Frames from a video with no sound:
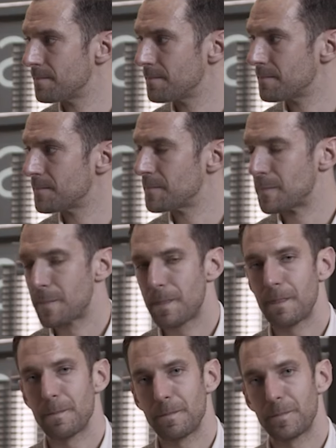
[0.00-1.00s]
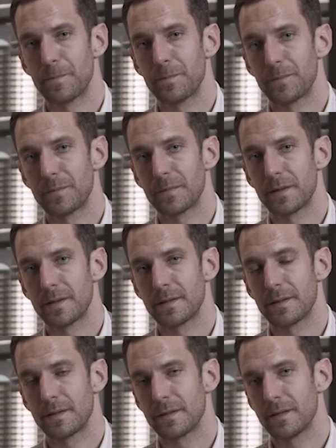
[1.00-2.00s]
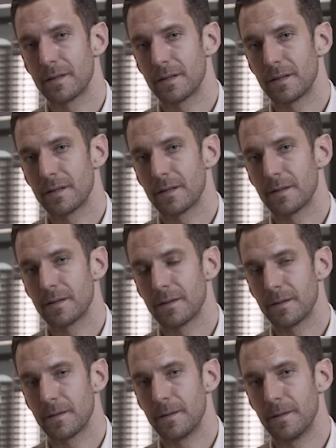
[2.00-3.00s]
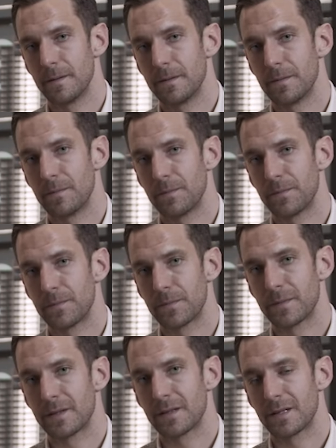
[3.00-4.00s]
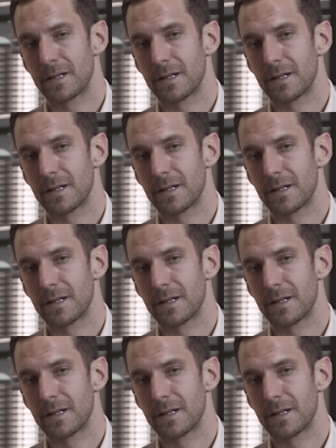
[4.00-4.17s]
[no speech]